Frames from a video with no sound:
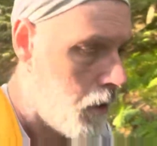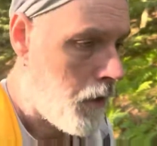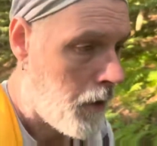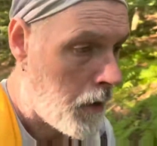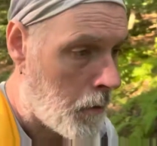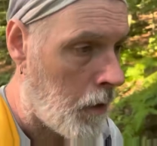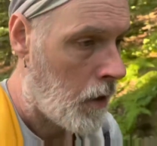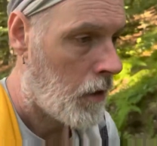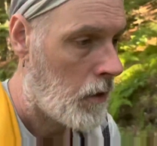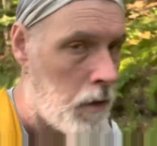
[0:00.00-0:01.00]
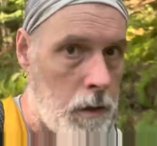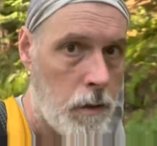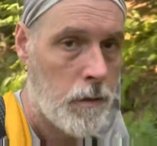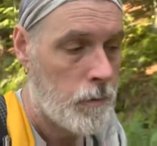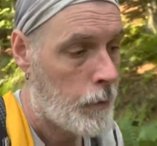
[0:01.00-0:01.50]

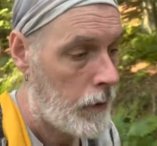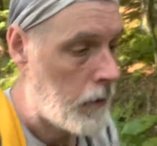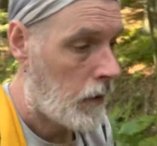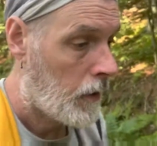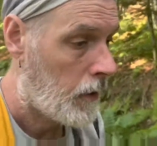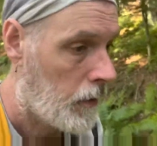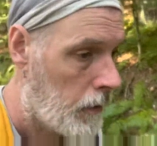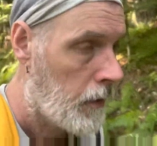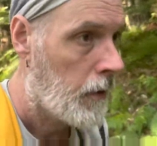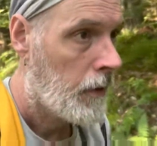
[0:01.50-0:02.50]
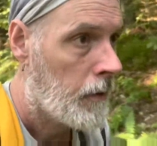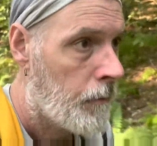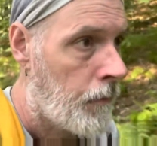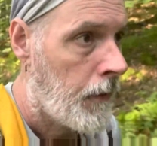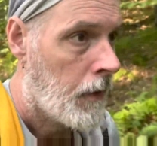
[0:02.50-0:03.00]
But
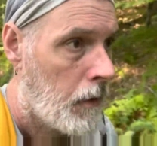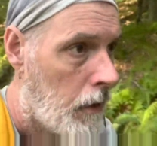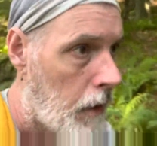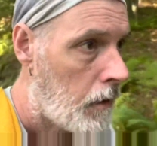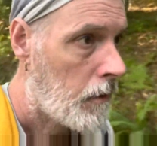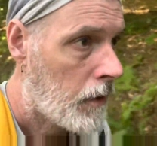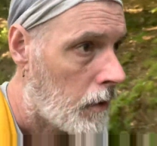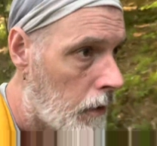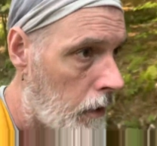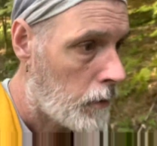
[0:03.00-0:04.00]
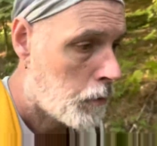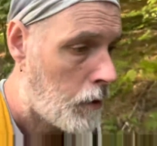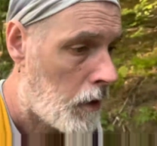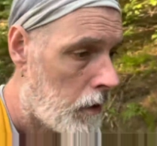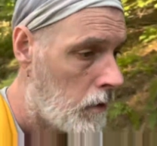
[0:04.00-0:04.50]
yeah, I don't know. I guess
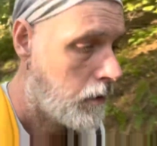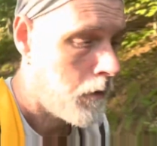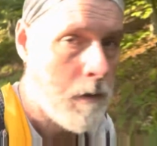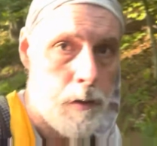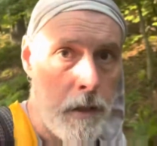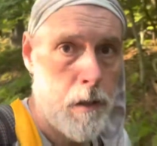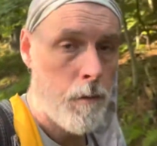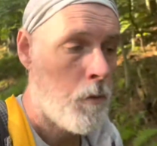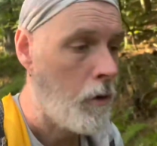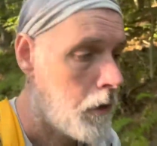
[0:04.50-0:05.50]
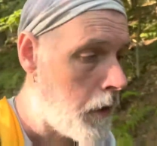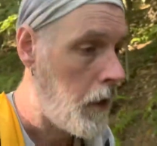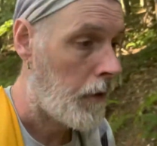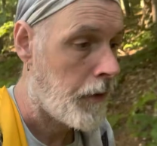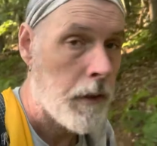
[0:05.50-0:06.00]
we'll see in the morning
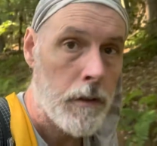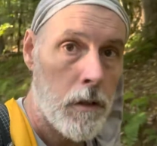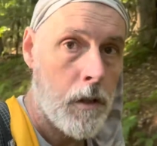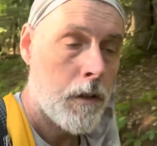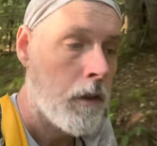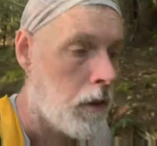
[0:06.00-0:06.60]
how things look.